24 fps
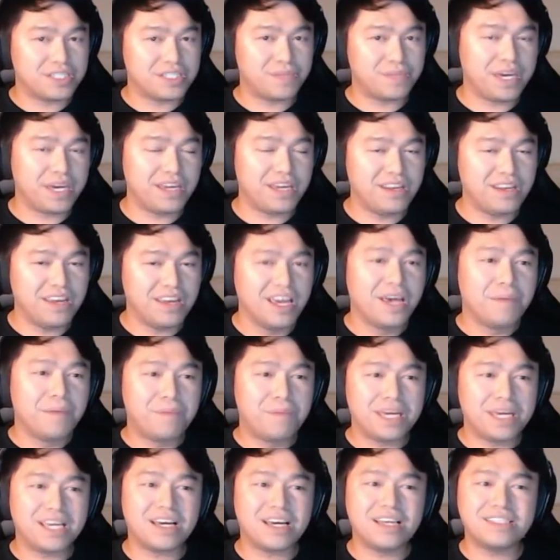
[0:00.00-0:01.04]
speed,
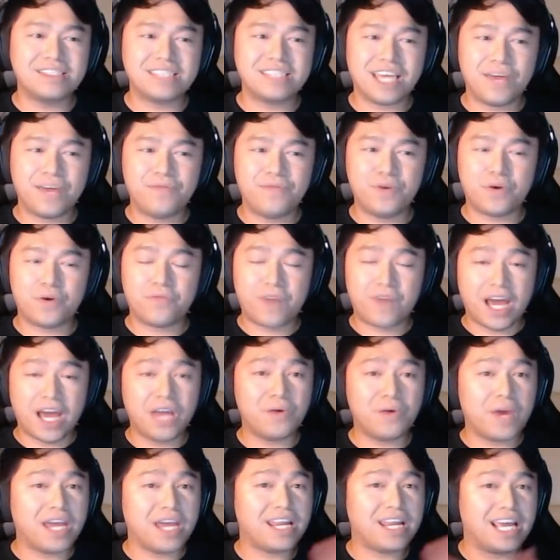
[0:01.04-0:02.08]
because if your
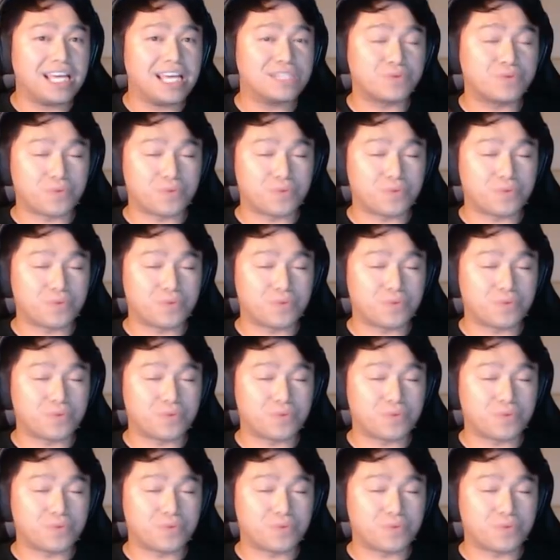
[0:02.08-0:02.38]
fire rate is